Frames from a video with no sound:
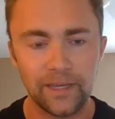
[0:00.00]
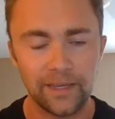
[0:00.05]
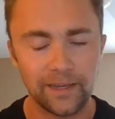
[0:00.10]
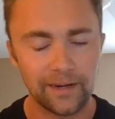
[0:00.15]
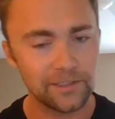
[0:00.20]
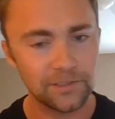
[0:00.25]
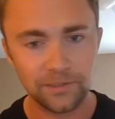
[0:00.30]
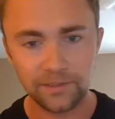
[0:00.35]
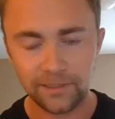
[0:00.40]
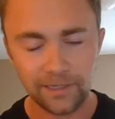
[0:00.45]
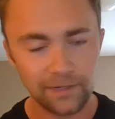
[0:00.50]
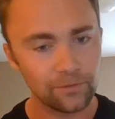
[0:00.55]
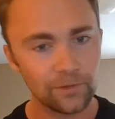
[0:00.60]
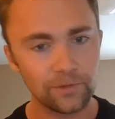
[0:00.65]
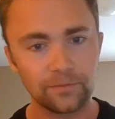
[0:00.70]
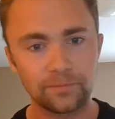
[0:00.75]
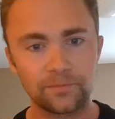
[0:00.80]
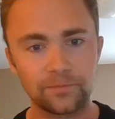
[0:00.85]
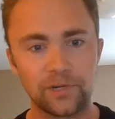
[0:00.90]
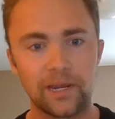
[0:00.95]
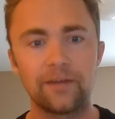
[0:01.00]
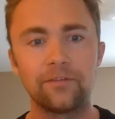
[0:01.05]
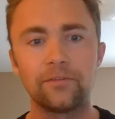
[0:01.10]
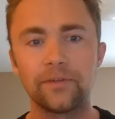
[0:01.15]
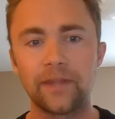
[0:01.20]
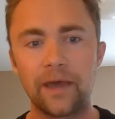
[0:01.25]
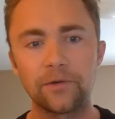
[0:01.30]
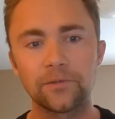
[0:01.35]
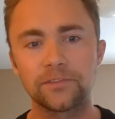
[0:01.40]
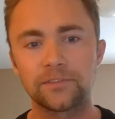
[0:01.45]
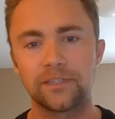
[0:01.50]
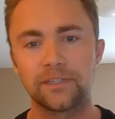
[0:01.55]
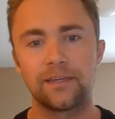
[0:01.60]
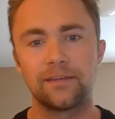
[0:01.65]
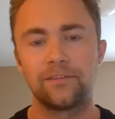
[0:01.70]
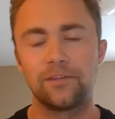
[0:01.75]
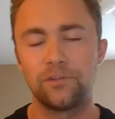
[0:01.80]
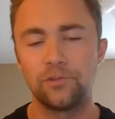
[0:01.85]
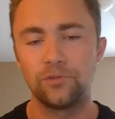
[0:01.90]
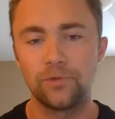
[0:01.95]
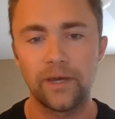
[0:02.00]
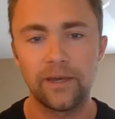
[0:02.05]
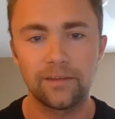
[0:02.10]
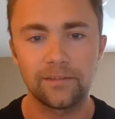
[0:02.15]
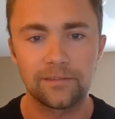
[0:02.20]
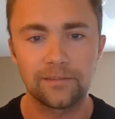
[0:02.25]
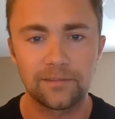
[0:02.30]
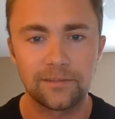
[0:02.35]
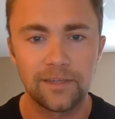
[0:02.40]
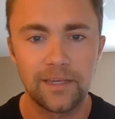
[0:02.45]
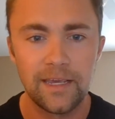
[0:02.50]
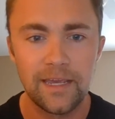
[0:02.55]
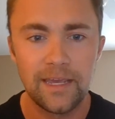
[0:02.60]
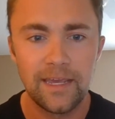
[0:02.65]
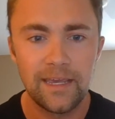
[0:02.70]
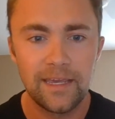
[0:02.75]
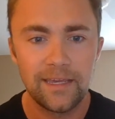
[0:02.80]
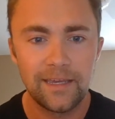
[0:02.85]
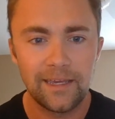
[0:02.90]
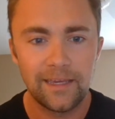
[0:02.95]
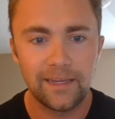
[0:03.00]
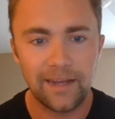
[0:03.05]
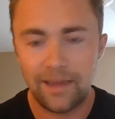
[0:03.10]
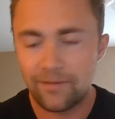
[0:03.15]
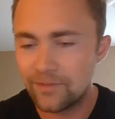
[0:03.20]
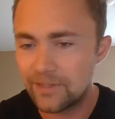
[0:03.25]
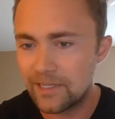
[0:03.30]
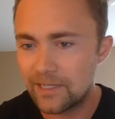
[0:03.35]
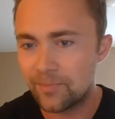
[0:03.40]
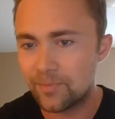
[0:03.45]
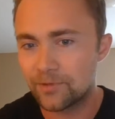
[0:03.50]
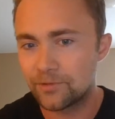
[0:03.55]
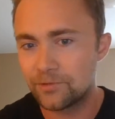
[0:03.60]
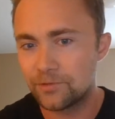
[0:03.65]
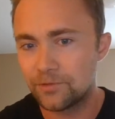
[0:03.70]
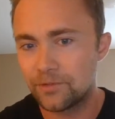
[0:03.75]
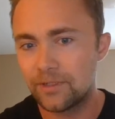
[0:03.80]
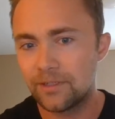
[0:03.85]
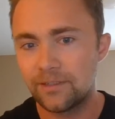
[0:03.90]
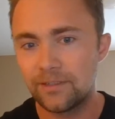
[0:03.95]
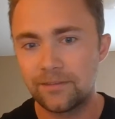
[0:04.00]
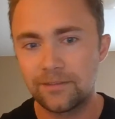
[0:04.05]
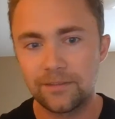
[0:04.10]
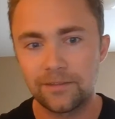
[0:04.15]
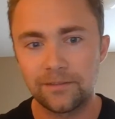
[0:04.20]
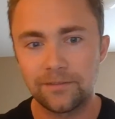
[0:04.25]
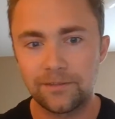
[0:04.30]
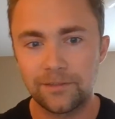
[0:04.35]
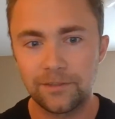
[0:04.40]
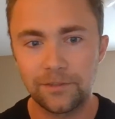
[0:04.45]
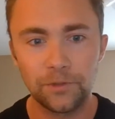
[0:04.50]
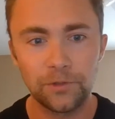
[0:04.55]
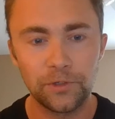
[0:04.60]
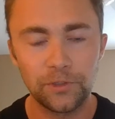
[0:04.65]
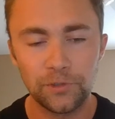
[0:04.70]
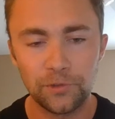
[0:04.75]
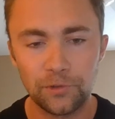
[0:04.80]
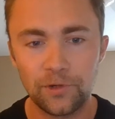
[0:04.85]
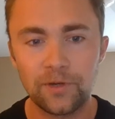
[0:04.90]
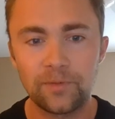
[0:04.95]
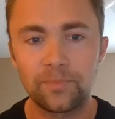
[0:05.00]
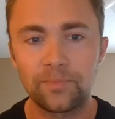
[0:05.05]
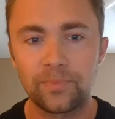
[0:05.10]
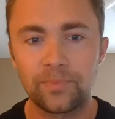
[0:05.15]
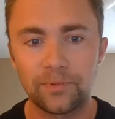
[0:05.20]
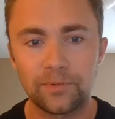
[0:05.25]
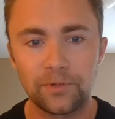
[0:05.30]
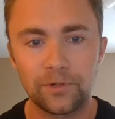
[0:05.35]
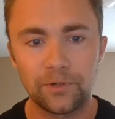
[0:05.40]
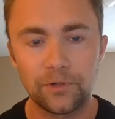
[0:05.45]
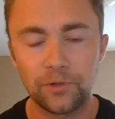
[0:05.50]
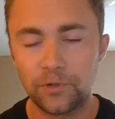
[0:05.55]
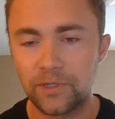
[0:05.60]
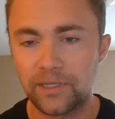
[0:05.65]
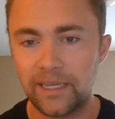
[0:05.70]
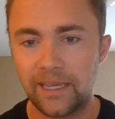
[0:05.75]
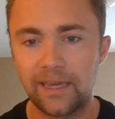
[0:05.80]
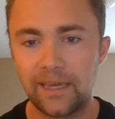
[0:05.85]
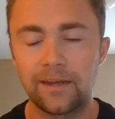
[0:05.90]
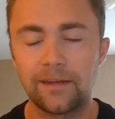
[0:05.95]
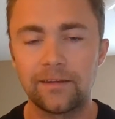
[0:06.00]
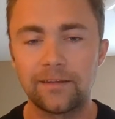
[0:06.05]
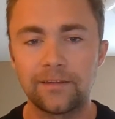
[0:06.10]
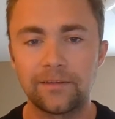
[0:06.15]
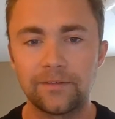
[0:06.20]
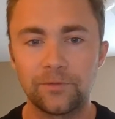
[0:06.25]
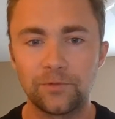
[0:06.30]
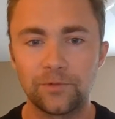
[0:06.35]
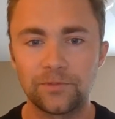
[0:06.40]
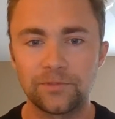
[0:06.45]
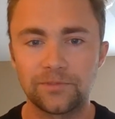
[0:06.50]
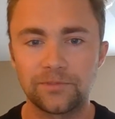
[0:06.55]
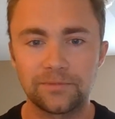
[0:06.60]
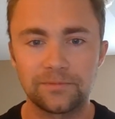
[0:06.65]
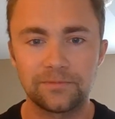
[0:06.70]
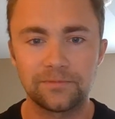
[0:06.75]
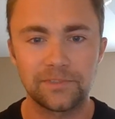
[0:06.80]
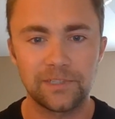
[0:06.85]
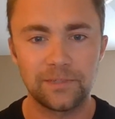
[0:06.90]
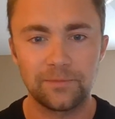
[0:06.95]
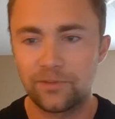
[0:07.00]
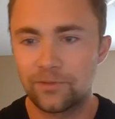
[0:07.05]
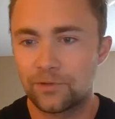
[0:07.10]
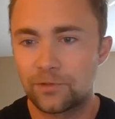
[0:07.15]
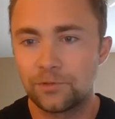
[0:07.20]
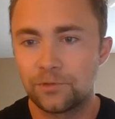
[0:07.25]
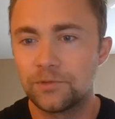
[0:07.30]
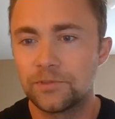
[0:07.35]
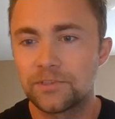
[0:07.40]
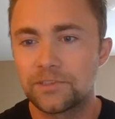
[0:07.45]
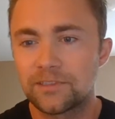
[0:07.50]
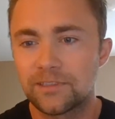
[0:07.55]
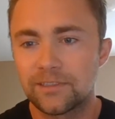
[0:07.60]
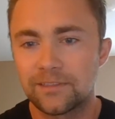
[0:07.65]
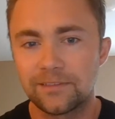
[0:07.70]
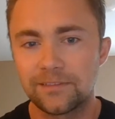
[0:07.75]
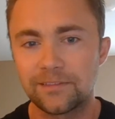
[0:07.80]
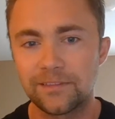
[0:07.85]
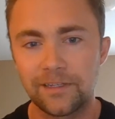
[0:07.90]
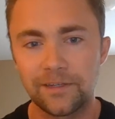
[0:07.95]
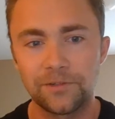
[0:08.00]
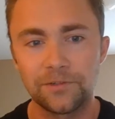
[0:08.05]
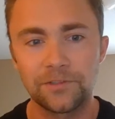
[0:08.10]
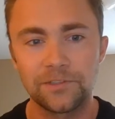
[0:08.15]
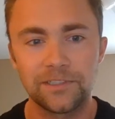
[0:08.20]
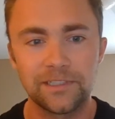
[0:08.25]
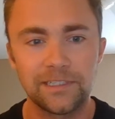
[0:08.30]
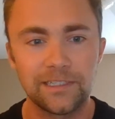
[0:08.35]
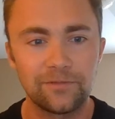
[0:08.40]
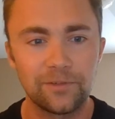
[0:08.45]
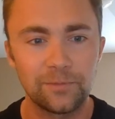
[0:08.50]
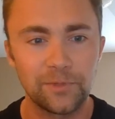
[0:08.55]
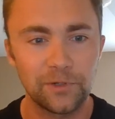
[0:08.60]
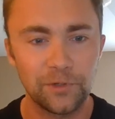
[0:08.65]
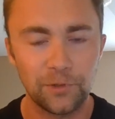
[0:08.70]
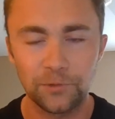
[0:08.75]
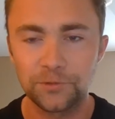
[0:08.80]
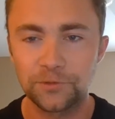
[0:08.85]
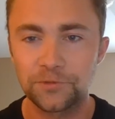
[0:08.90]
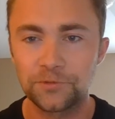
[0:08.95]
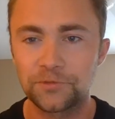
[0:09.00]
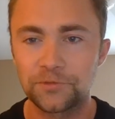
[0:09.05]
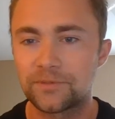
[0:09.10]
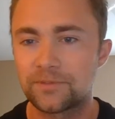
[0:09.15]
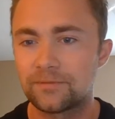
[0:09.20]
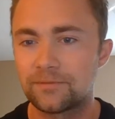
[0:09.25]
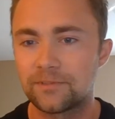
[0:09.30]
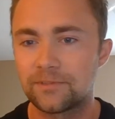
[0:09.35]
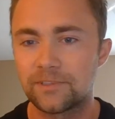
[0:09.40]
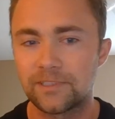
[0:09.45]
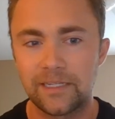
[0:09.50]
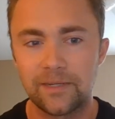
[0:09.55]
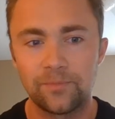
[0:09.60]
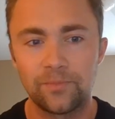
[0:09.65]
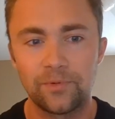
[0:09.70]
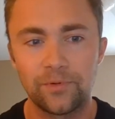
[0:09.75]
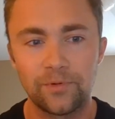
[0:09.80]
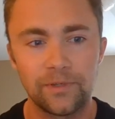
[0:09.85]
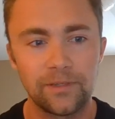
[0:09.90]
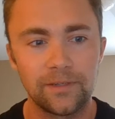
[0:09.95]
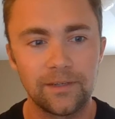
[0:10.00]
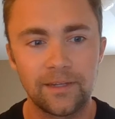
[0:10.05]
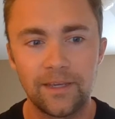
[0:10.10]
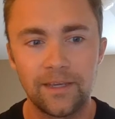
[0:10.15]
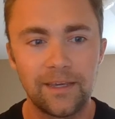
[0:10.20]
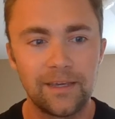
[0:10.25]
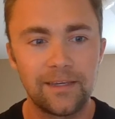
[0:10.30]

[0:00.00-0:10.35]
I had actually never traveled outside the US, and having the opportunity to go to Europe or go to Canada was some of the coolest things to understand from a cultural standpoint.